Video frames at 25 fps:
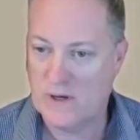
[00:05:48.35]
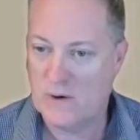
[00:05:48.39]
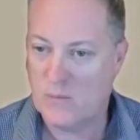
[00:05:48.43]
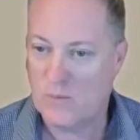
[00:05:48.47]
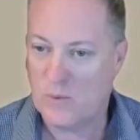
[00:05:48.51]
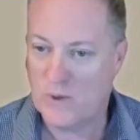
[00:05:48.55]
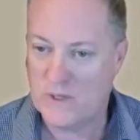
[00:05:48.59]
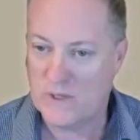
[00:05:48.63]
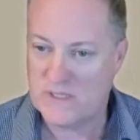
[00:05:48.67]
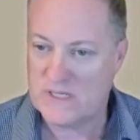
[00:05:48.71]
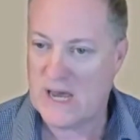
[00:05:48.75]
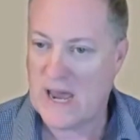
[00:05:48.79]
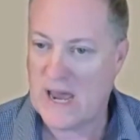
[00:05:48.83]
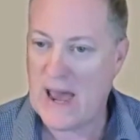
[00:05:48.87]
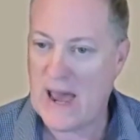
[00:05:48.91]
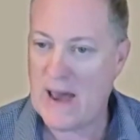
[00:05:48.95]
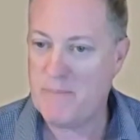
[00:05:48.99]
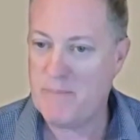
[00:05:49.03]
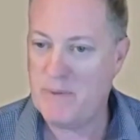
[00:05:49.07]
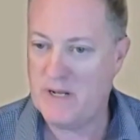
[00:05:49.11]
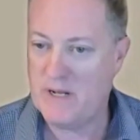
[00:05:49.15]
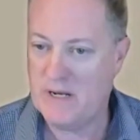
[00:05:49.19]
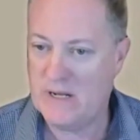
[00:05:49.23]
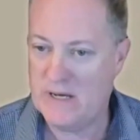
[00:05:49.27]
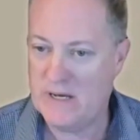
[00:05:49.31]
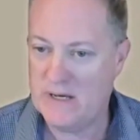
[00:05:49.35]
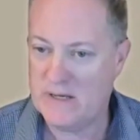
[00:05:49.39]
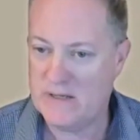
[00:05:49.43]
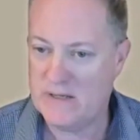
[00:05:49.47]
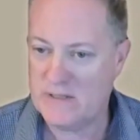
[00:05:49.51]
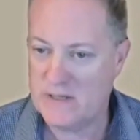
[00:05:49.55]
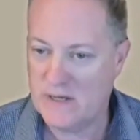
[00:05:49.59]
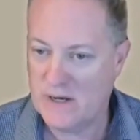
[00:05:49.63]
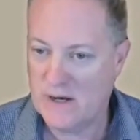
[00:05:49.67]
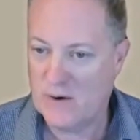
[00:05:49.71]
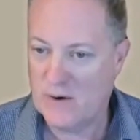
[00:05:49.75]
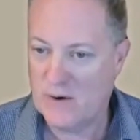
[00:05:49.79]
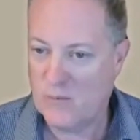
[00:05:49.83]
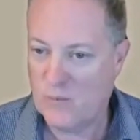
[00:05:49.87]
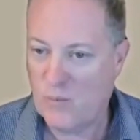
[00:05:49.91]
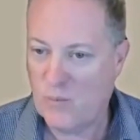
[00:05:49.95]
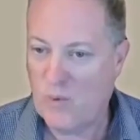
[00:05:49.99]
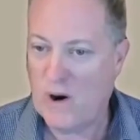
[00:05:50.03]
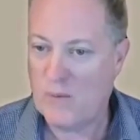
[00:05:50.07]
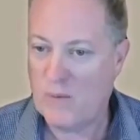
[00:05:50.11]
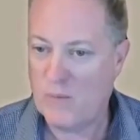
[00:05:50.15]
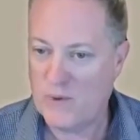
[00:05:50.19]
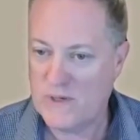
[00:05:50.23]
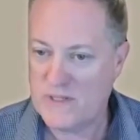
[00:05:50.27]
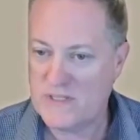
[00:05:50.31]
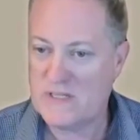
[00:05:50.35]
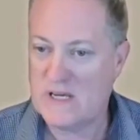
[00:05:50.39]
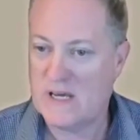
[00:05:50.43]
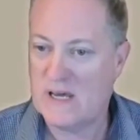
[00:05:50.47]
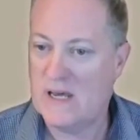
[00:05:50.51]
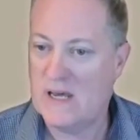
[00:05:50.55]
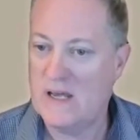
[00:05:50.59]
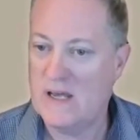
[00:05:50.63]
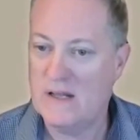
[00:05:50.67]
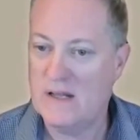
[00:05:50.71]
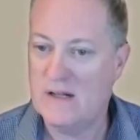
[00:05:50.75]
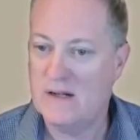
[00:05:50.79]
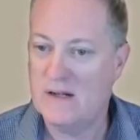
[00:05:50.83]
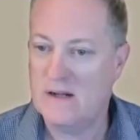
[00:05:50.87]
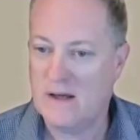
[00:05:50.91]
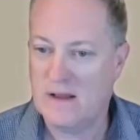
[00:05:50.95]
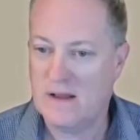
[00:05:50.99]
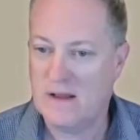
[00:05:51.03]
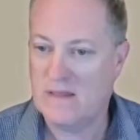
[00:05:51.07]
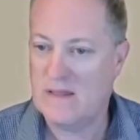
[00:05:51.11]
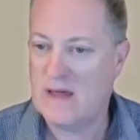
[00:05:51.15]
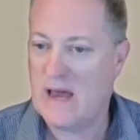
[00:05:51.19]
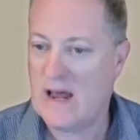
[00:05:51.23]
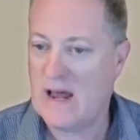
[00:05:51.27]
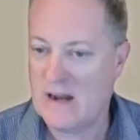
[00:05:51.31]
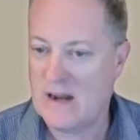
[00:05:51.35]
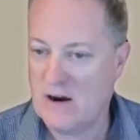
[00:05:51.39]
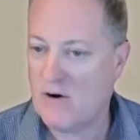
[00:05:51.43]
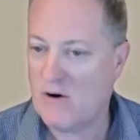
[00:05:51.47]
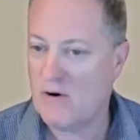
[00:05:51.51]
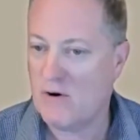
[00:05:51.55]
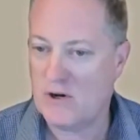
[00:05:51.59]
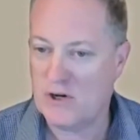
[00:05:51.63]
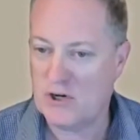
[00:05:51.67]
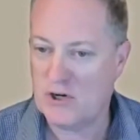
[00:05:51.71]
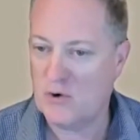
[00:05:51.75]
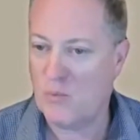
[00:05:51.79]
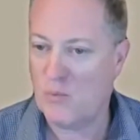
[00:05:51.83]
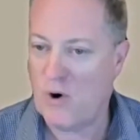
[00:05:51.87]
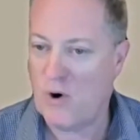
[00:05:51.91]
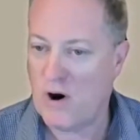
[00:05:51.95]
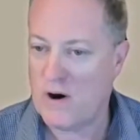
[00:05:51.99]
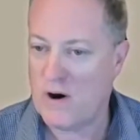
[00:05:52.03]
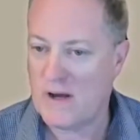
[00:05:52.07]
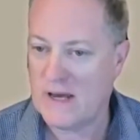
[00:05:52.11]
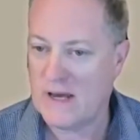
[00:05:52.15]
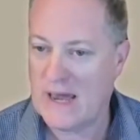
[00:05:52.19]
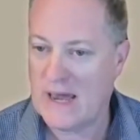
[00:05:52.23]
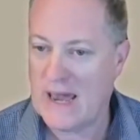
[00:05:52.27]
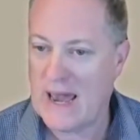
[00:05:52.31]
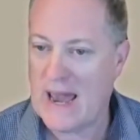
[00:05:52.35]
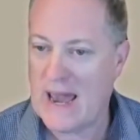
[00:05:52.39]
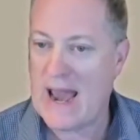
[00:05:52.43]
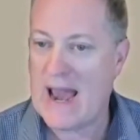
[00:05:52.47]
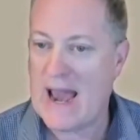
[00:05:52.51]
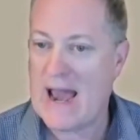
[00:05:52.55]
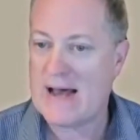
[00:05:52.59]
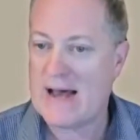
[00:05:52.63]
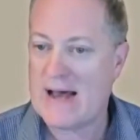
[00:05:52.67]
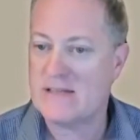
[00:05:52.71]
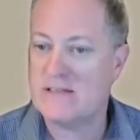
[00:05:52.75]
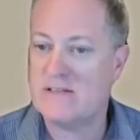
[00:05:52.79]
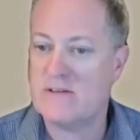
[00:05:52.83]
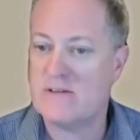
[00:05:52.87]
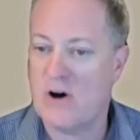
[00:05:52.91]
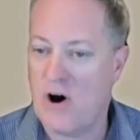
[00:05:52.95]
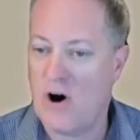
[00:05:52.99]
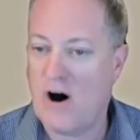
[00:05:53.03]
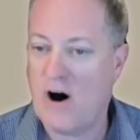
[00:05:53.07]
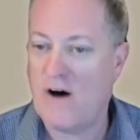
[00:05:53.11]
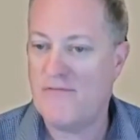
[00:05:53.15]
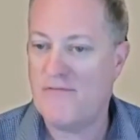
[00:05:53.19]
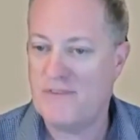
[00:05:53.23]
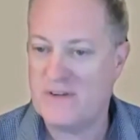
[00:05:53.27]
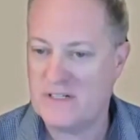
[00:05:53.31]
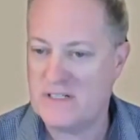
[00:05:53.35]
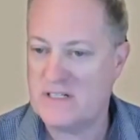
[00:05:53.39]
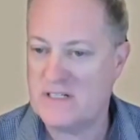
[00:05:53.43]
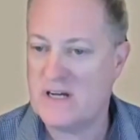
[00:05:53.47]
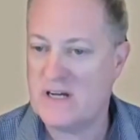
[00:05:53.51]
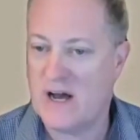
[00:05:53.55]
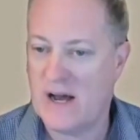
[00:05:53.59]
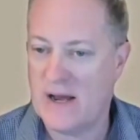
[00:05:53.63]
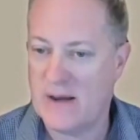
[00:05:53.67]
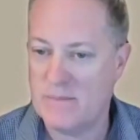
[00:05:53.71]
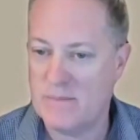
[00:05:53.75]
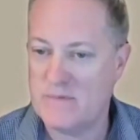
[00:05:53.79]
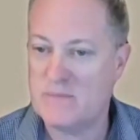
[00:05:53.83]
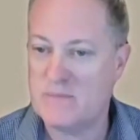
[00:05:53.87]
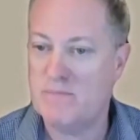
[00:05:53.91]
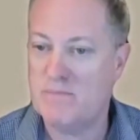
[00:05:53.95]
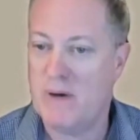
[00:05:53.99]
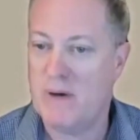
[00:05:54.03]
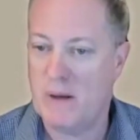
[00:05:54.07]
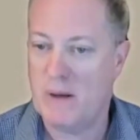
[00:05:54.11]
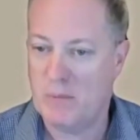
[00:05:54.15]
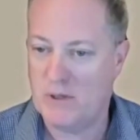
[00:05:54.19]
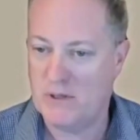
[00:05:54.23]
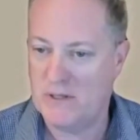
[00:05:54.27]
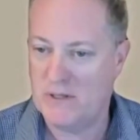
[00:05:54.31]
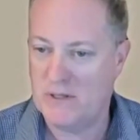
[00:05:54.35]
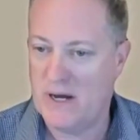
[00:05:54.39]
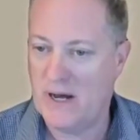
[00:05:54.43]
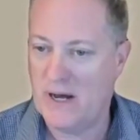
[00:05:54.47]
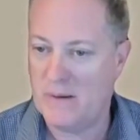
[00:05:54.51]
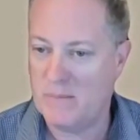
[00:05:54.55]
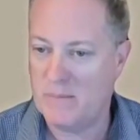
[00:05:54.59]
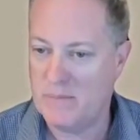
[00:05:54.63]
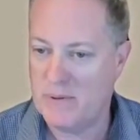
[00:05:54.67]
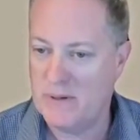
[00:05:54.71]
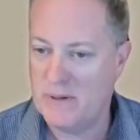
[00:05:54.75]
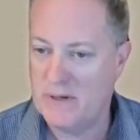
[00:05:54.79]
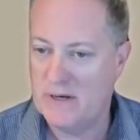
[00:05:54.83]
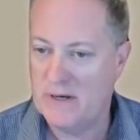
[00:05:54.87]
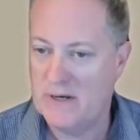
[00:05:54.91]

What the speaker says: What's happened is what was in that area you're walking has oftentimes bubbled up.